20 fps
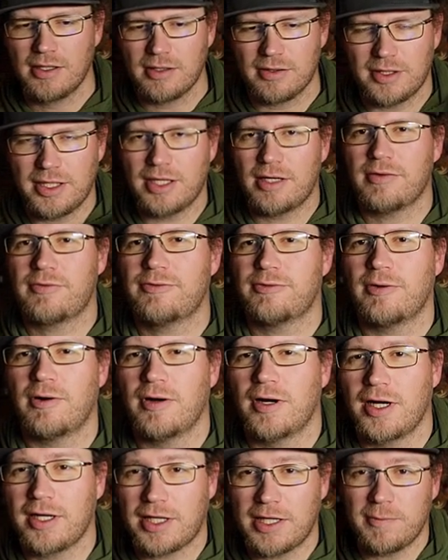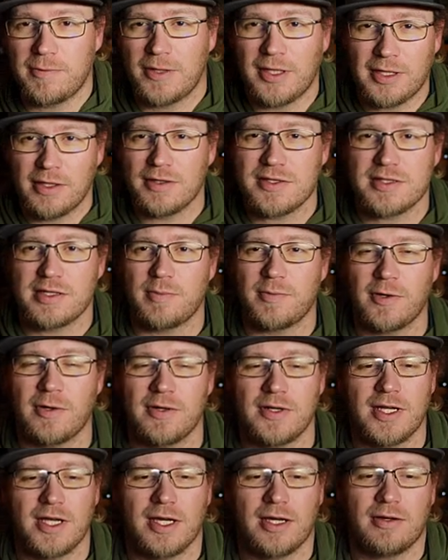Leaning forward, keeping the nose of the
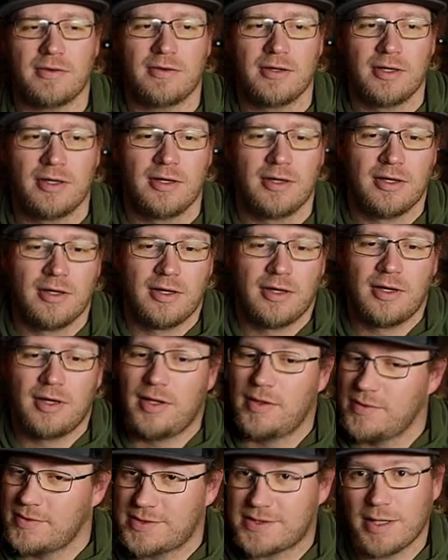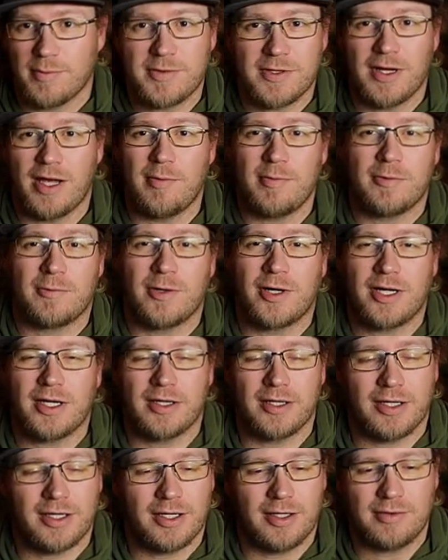boat down. Something I've been
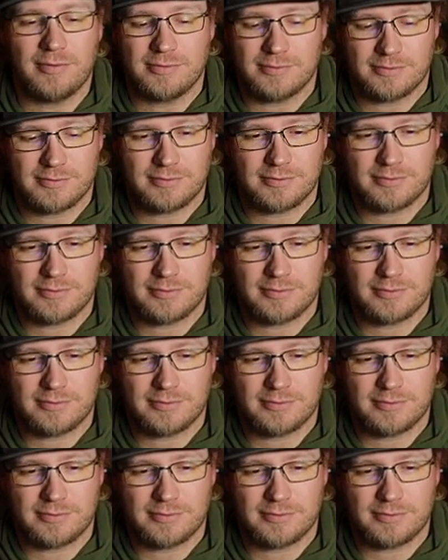working on.